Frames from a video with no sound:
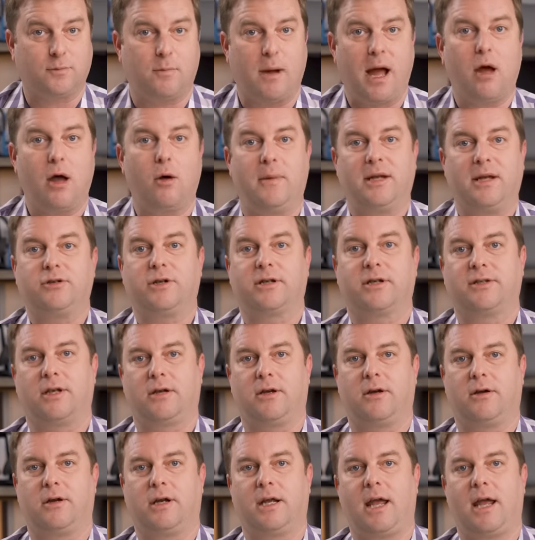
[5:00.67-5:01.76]
biometric
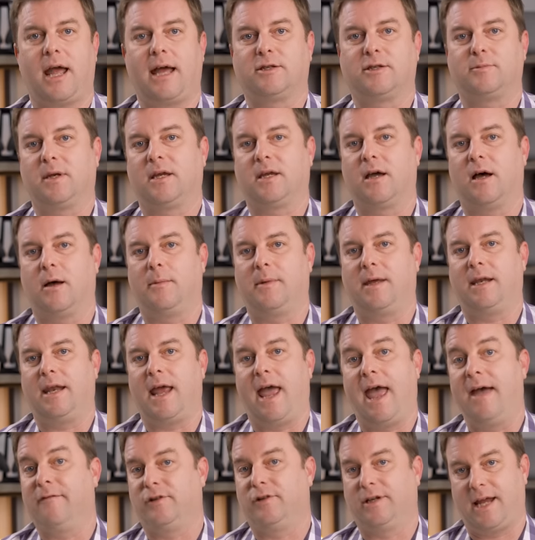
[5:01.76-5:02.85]
security has become an
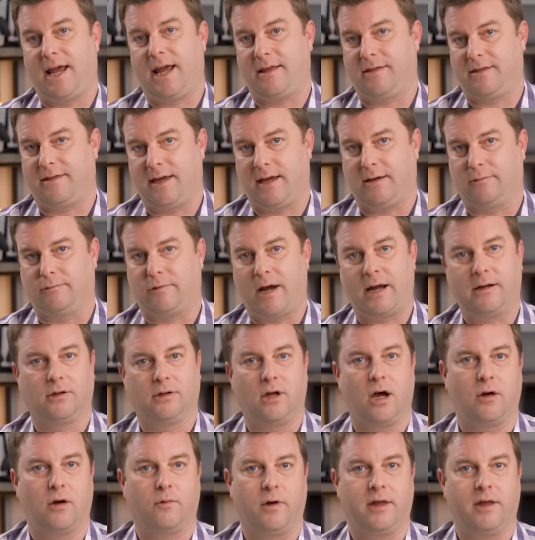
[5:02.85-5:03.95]
everyday thing, right
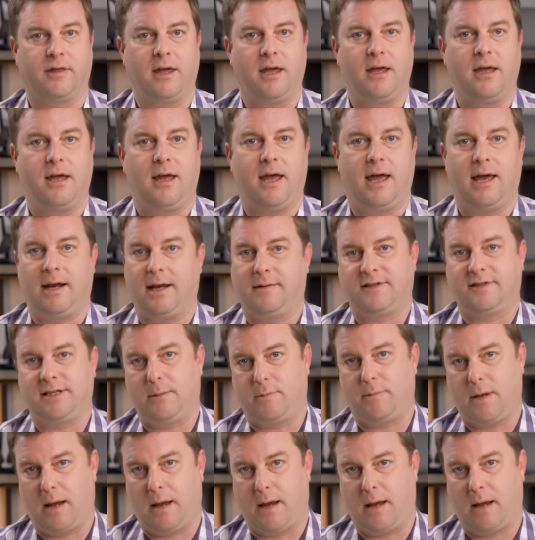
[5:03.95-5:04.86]
along with NFC